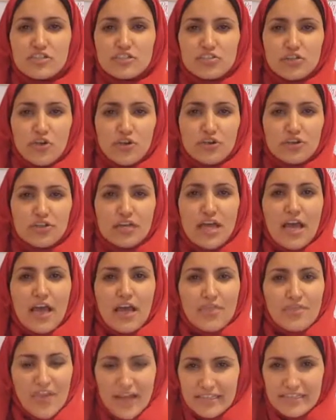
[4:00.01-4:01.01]
So
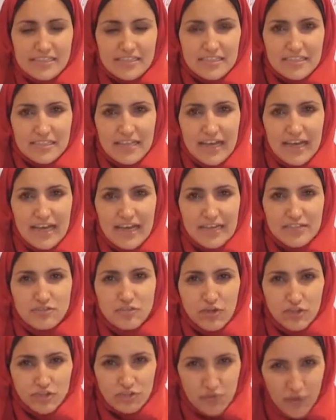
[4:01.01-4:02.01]
that's
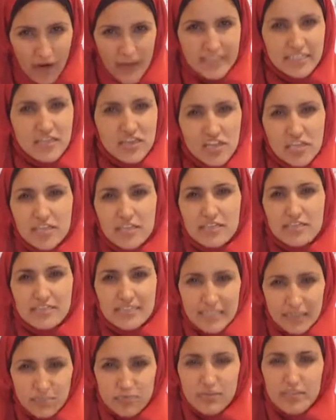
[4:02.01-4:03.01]
so try to think
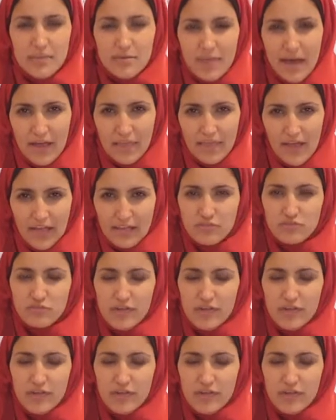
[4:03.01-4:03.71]
deeply about that.